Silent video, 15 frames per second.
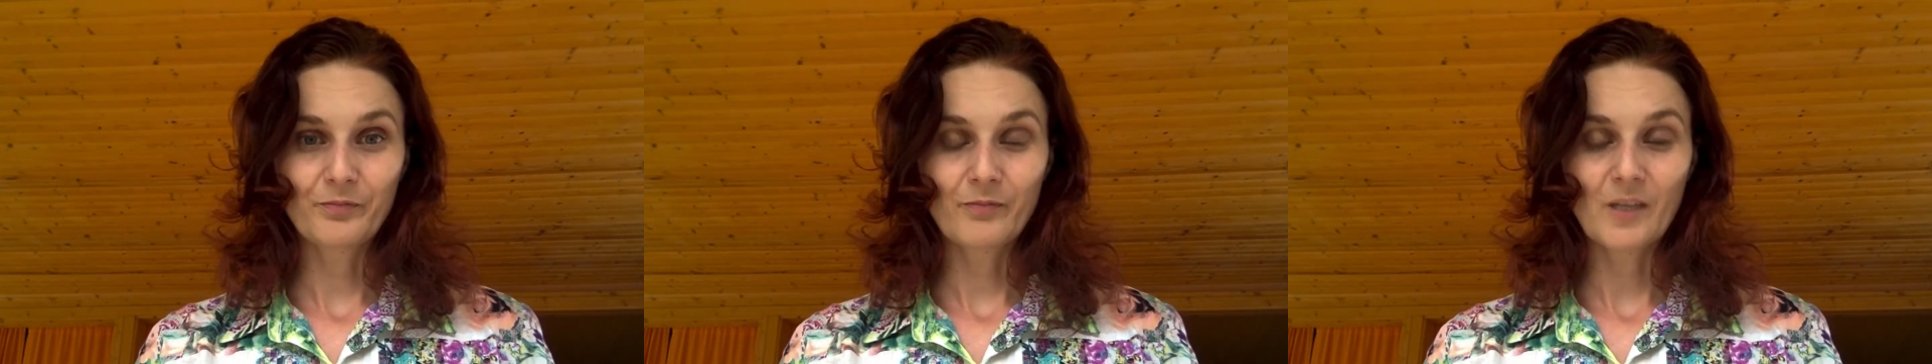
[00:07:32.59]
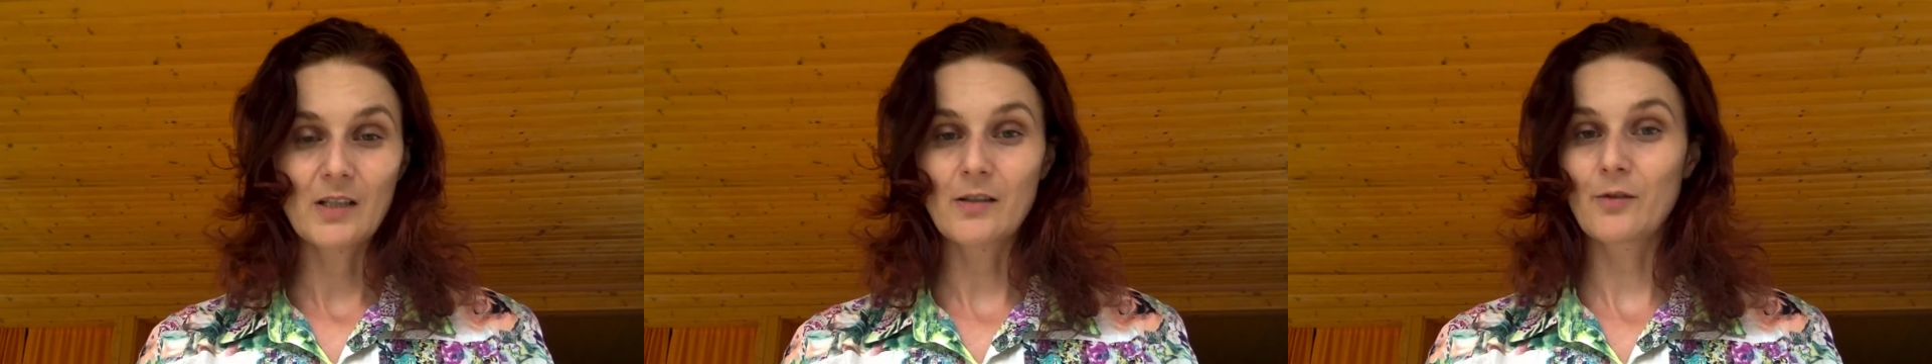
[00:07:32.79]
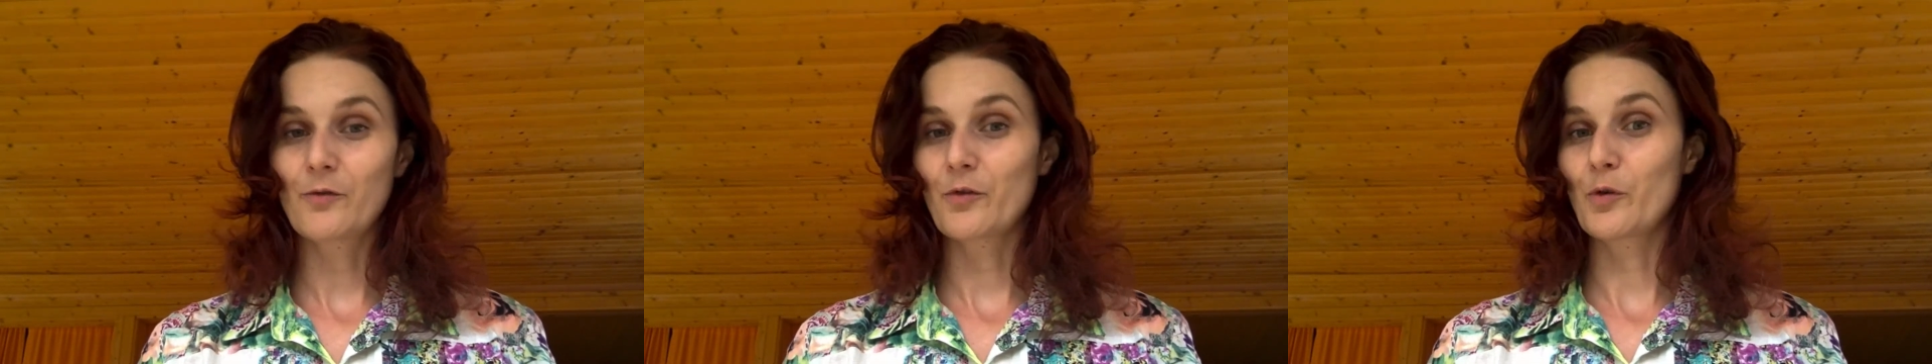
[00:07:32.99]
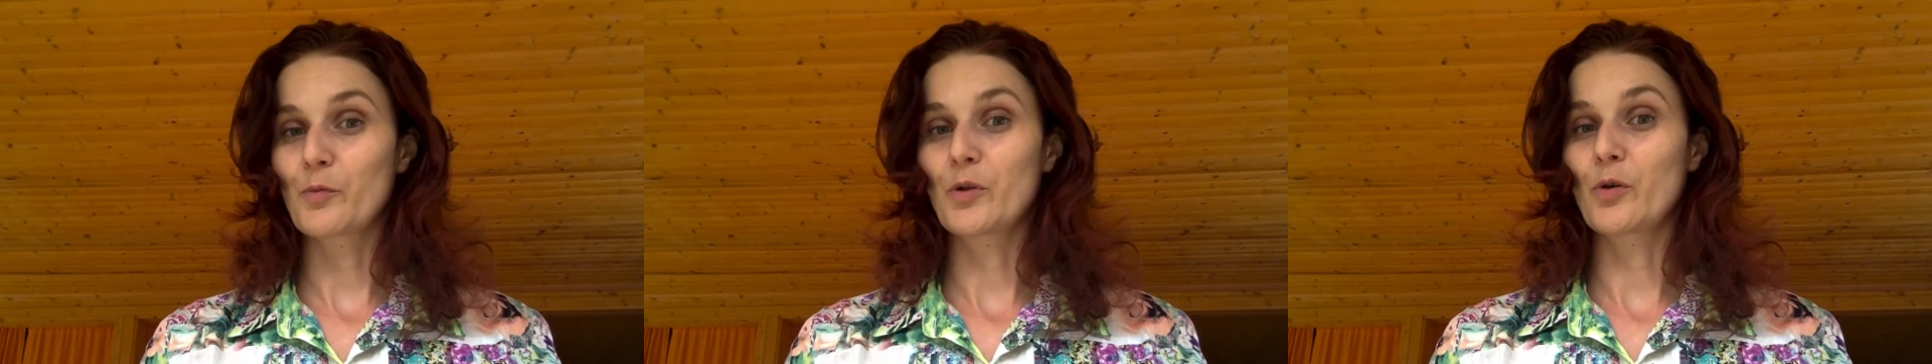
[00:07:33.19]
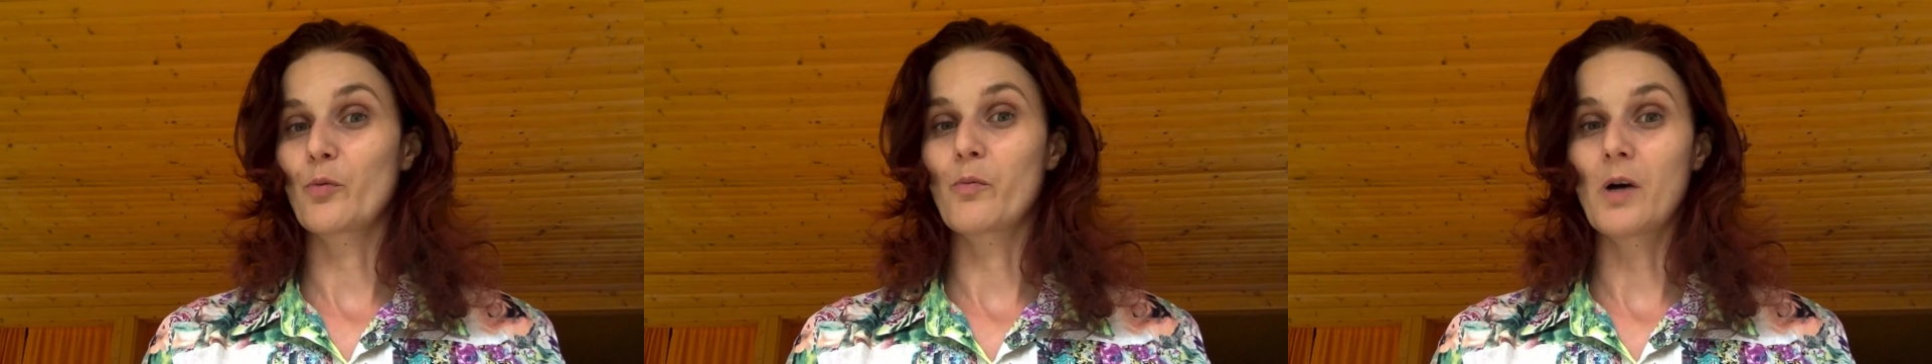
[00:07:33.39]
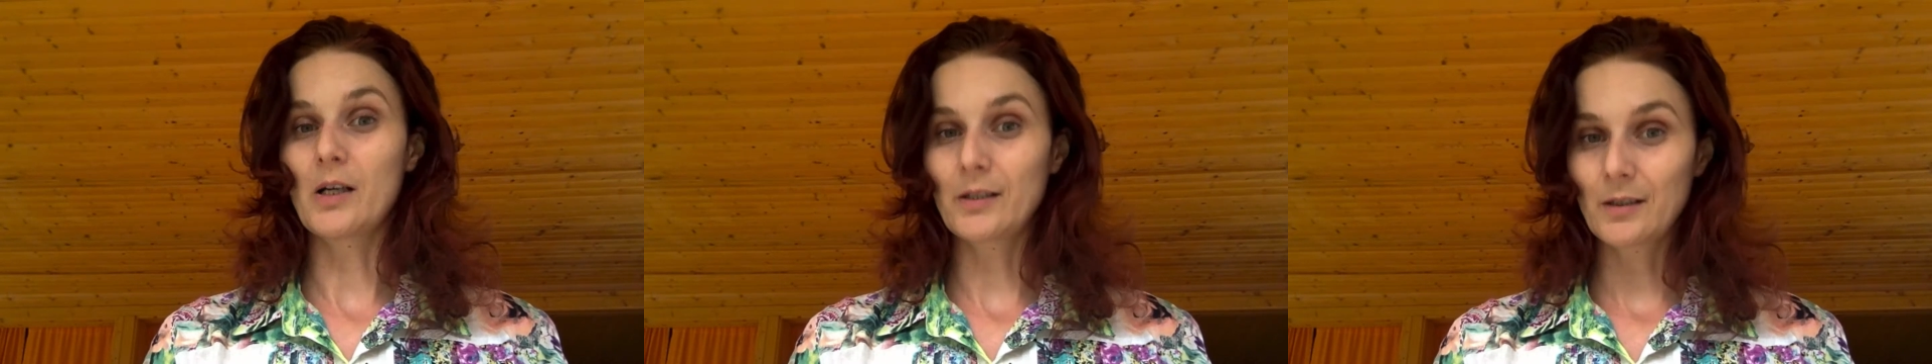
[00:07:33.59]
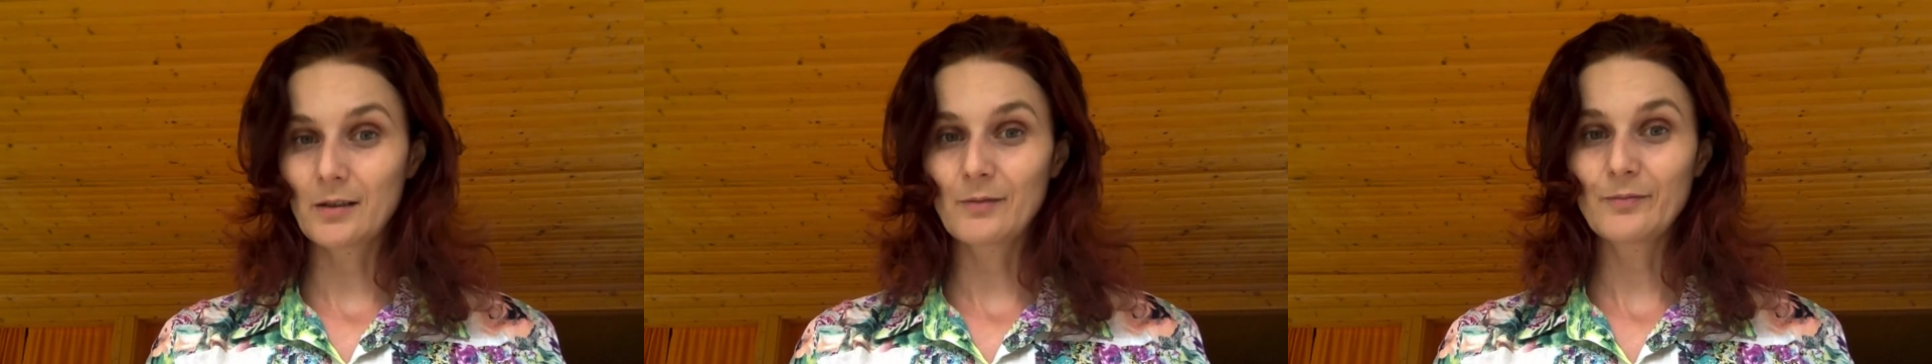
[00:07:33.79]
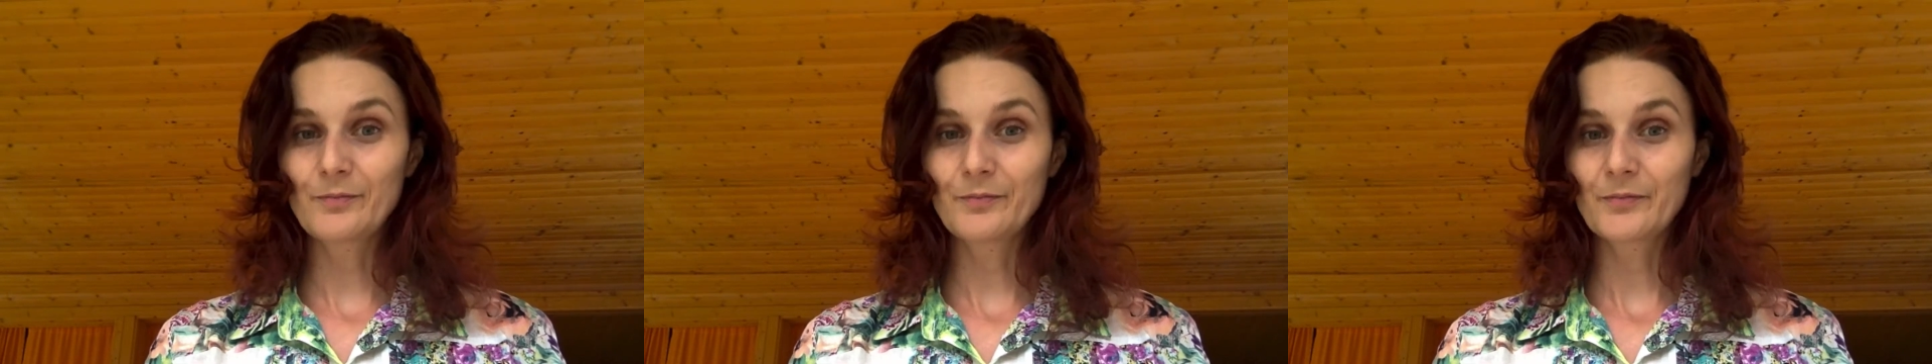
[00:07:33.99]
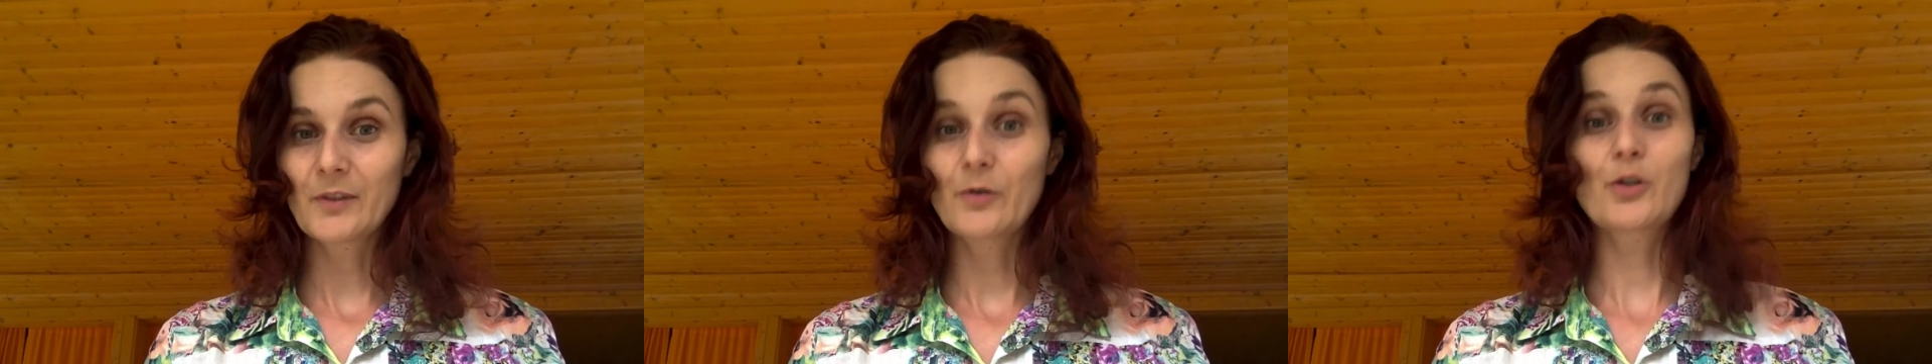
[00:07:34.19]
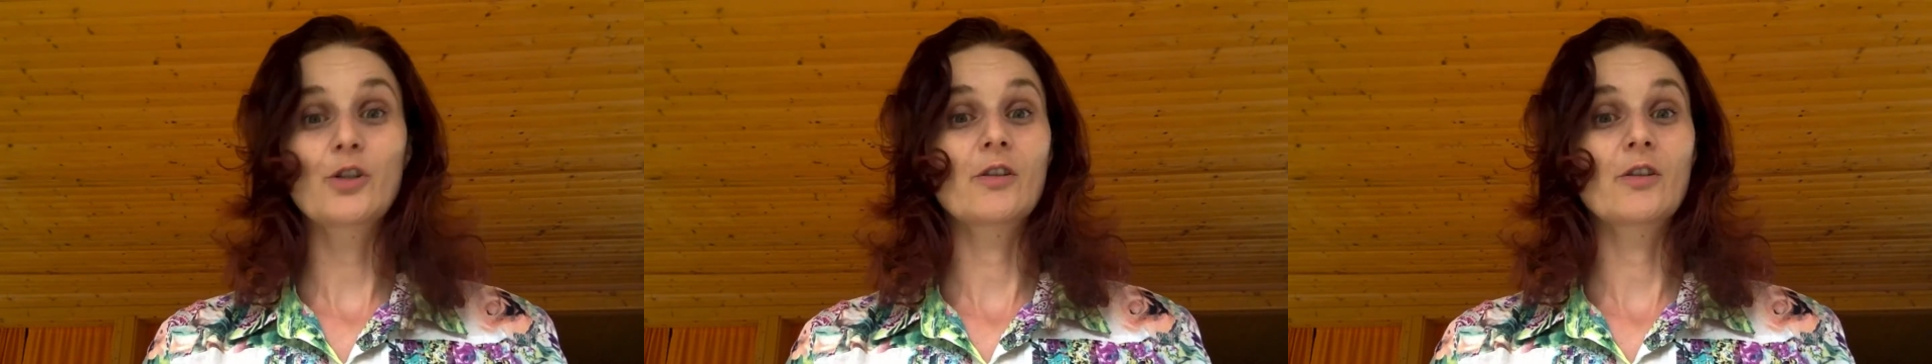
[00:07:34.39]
Is it from your mother, which